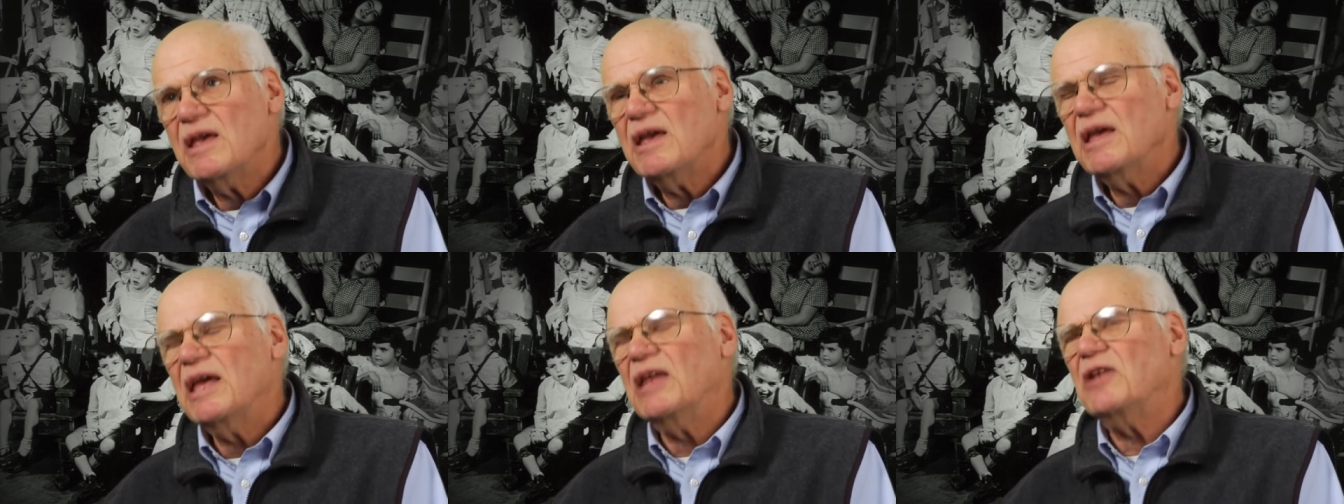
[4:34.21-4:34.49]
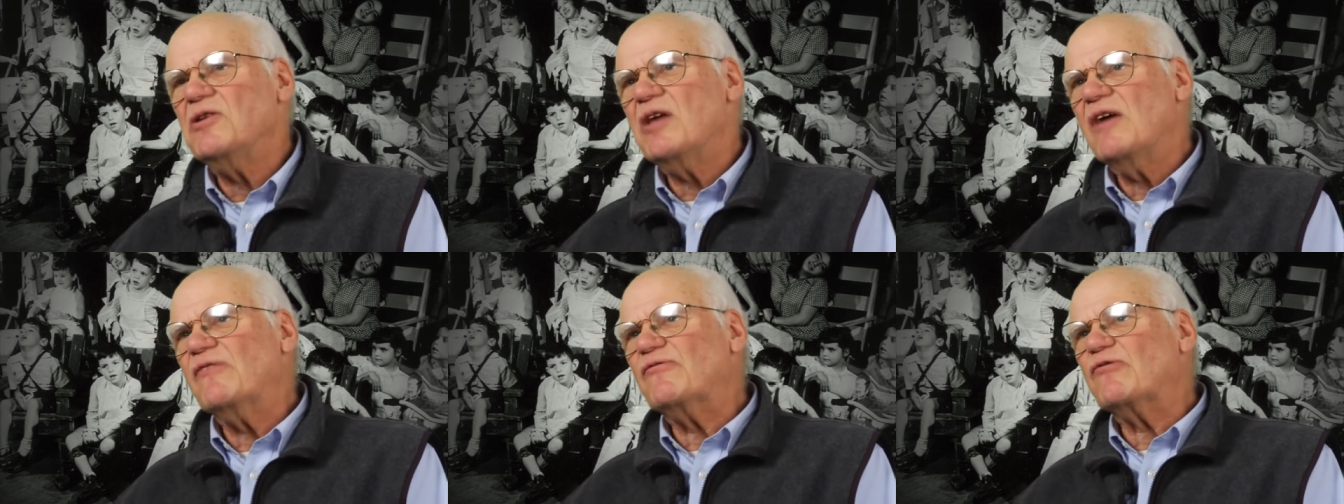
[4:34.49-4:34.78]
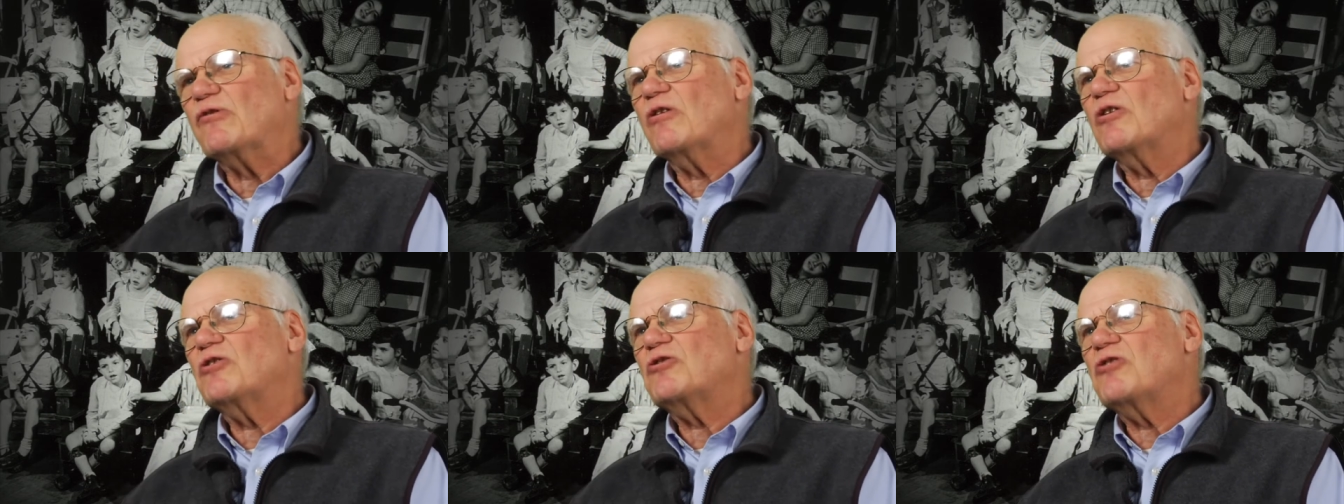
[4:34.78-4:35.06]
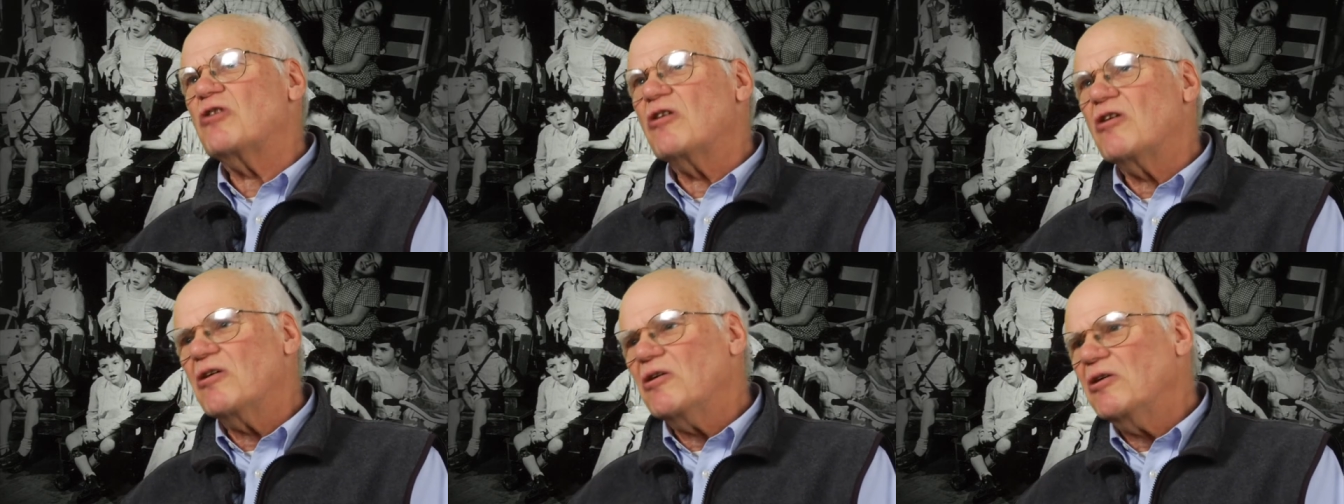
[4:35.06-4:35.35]
it never
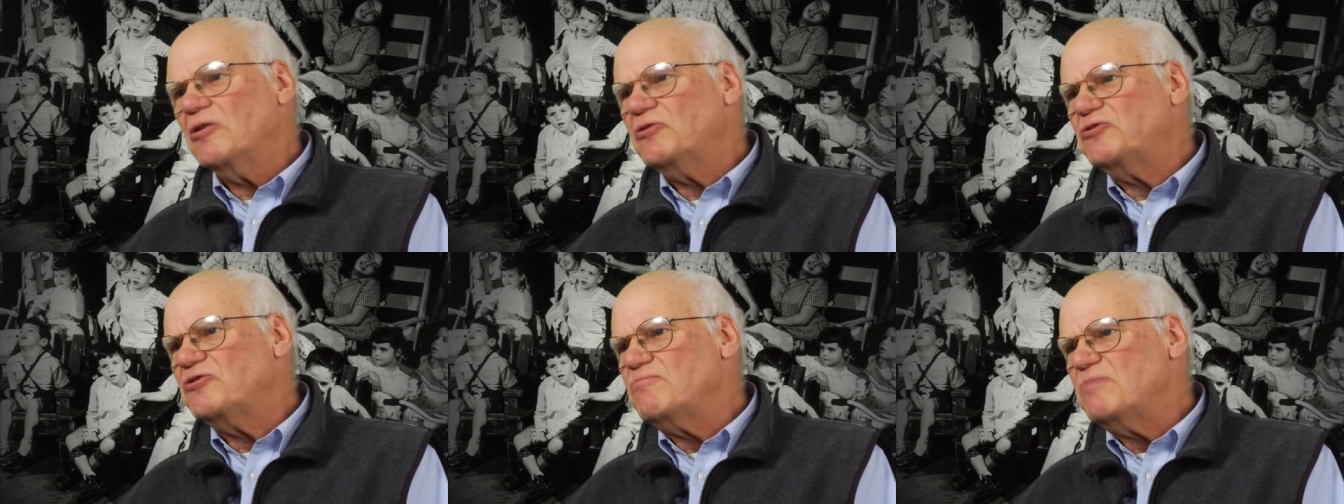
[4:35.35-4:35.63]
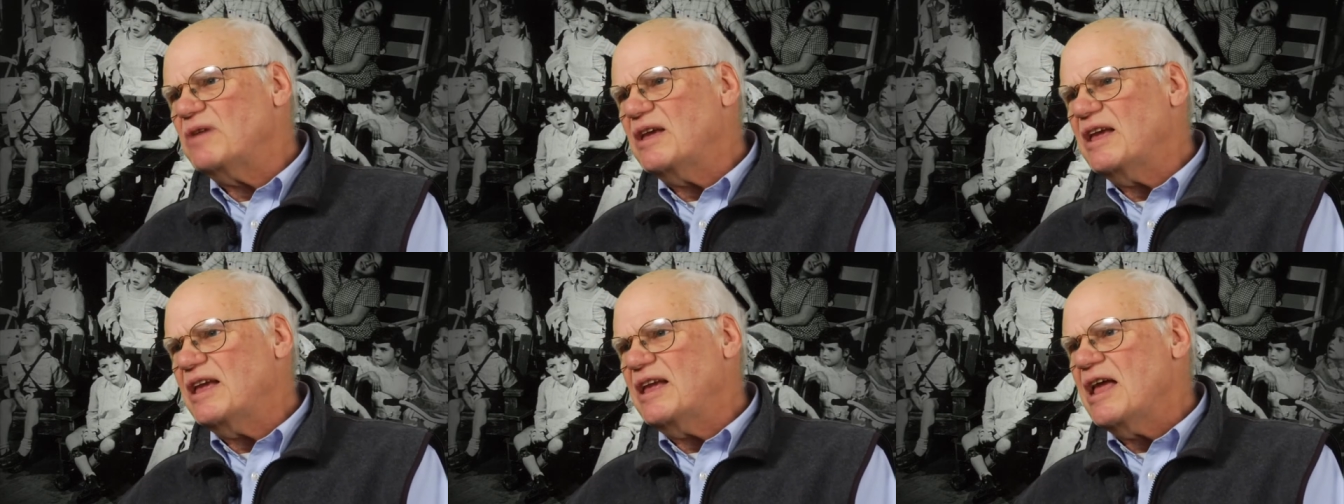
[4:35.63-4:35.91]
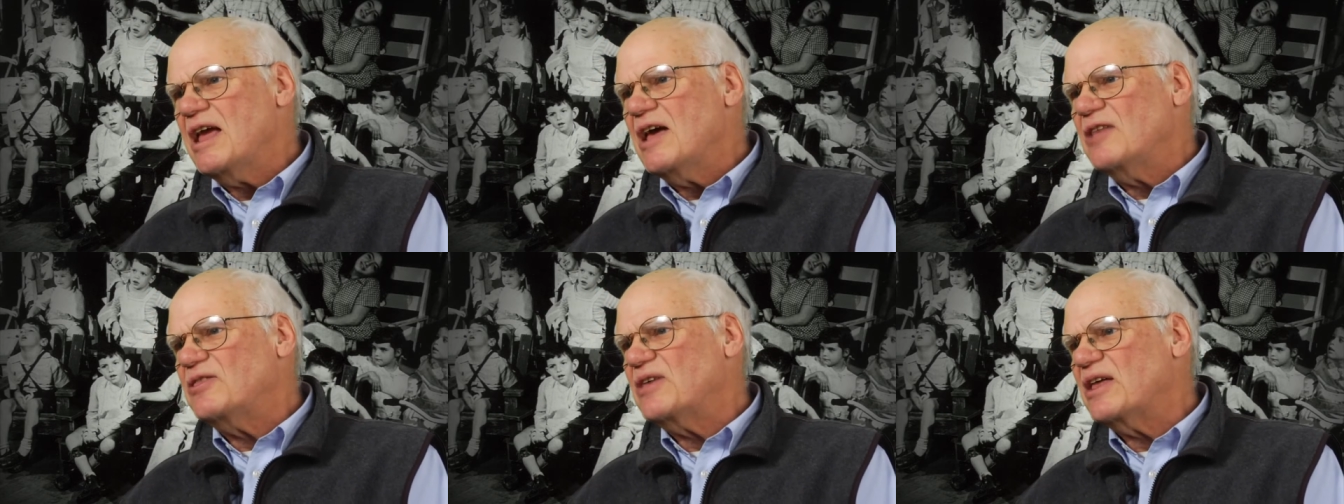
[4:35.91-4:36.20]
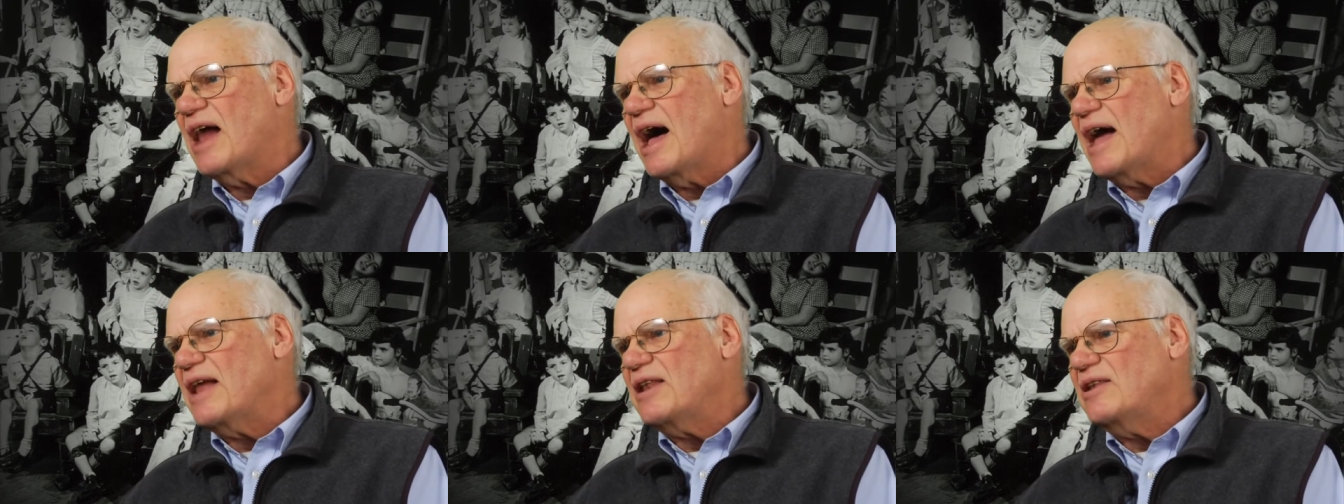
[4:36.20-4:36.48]
occurred to me
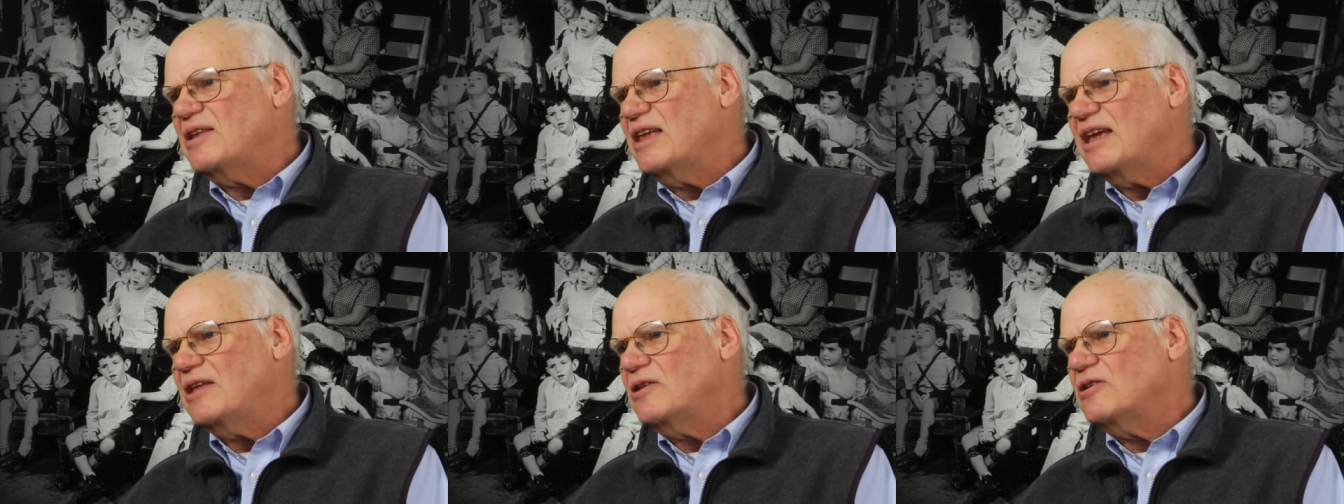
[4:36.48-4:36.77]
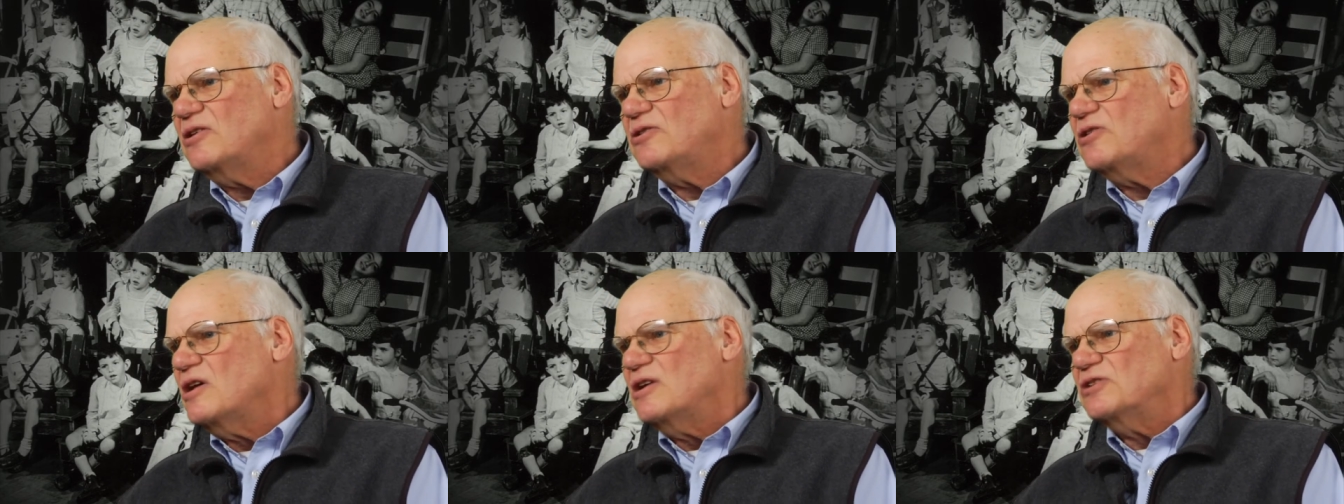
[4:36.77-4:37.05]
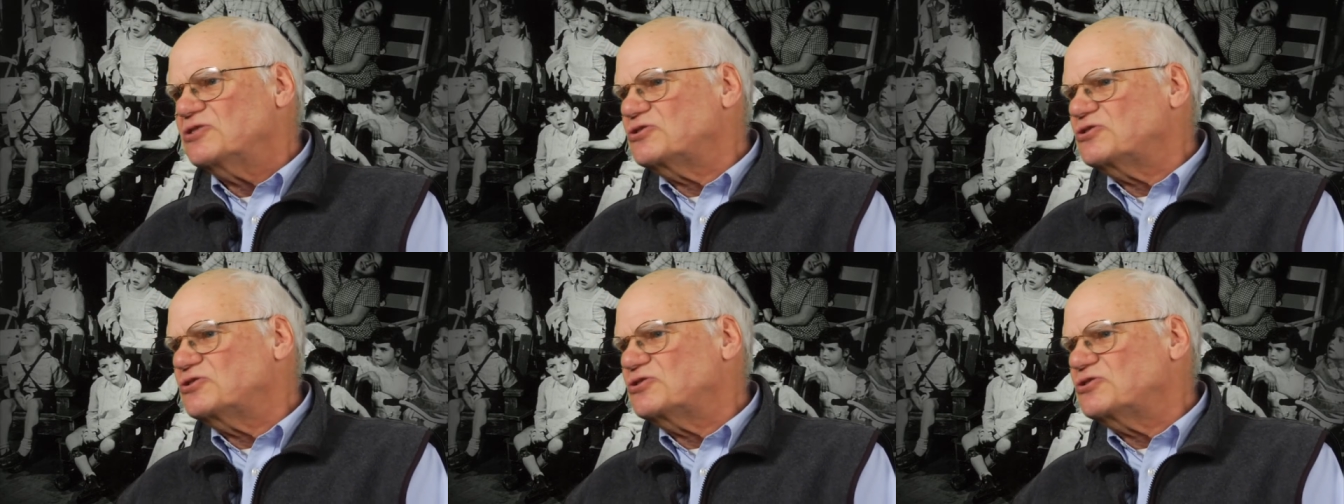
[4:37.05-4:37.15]
that I needed